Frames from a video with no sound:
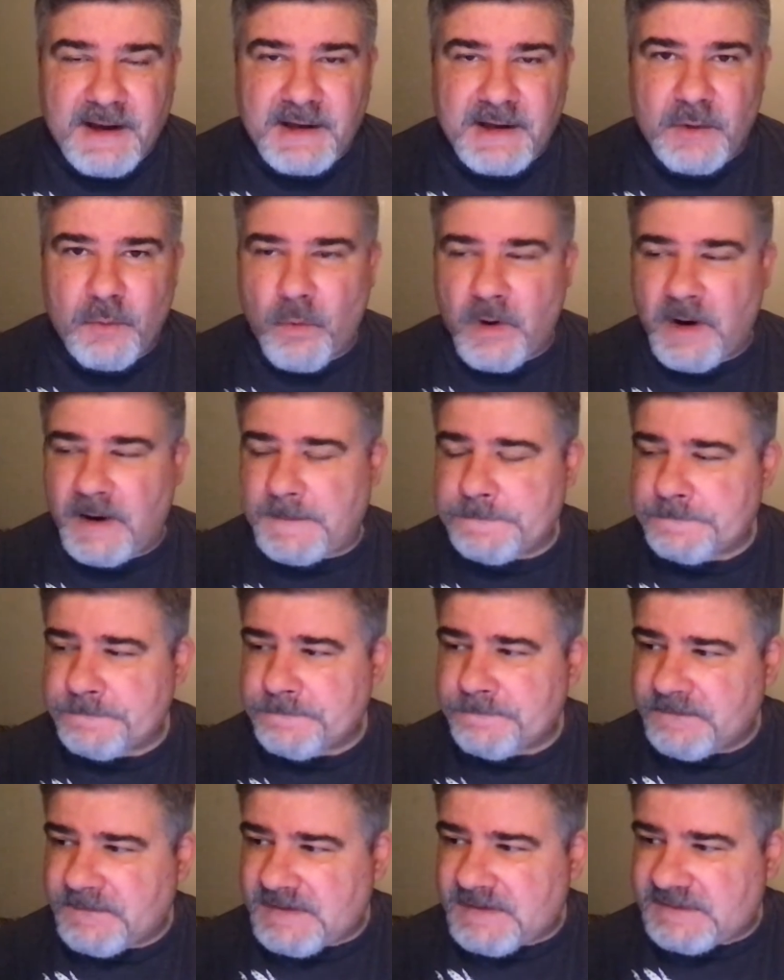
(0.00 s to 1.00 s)
I don't want
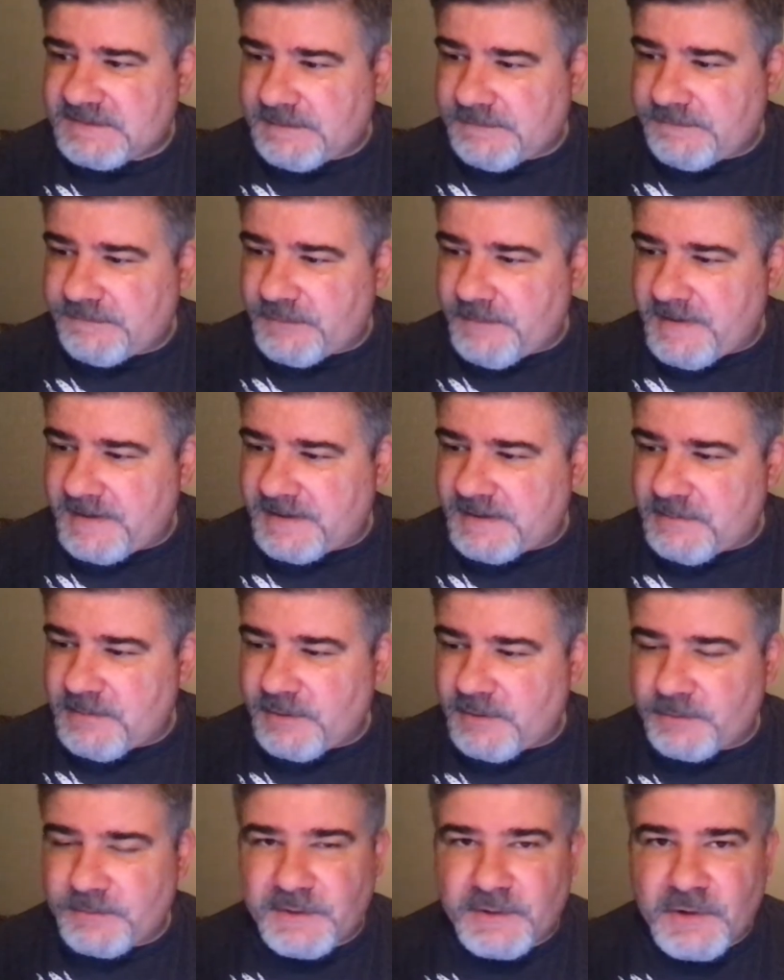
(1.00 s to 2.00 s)
sinful men to be
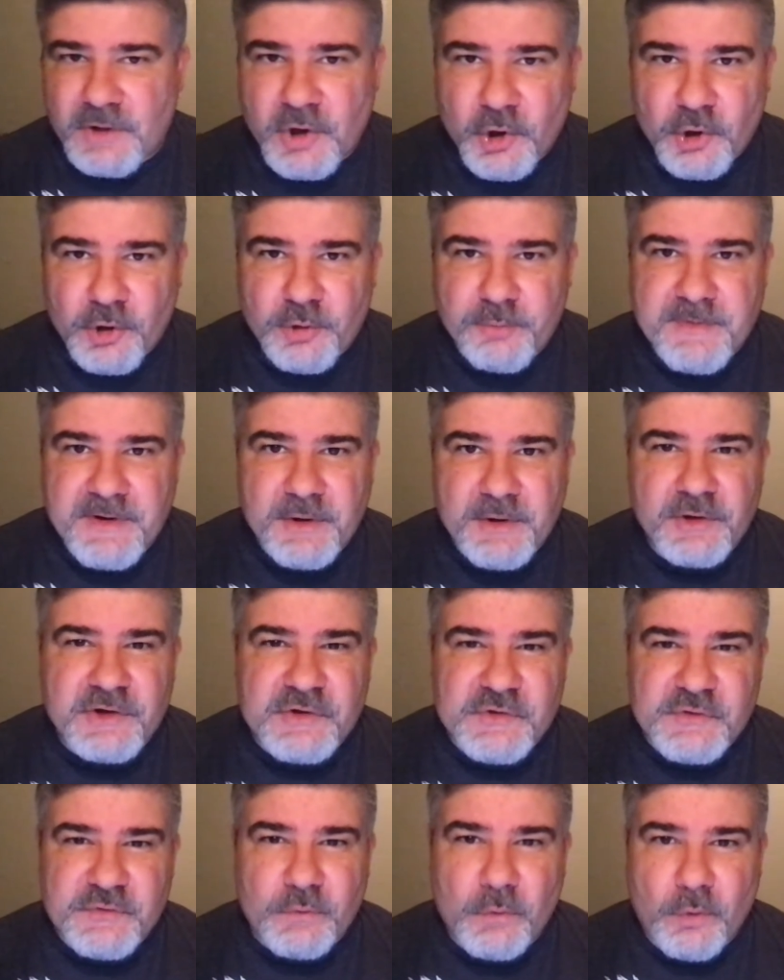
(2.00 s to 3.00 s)
able to hurt me or
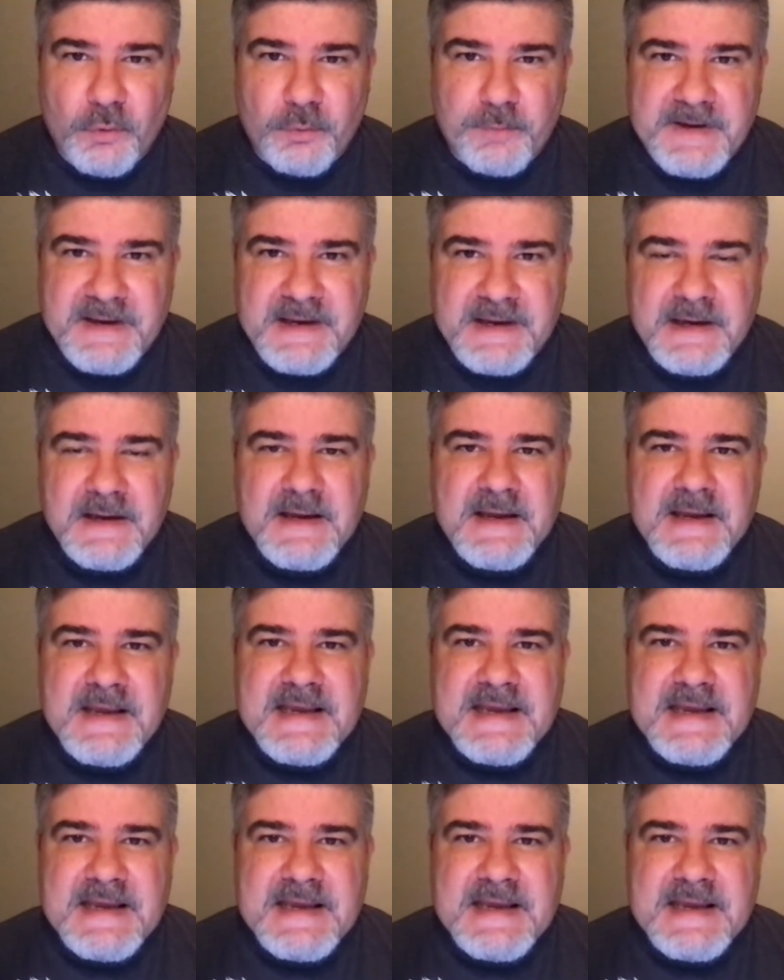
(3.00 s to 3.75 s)
control me.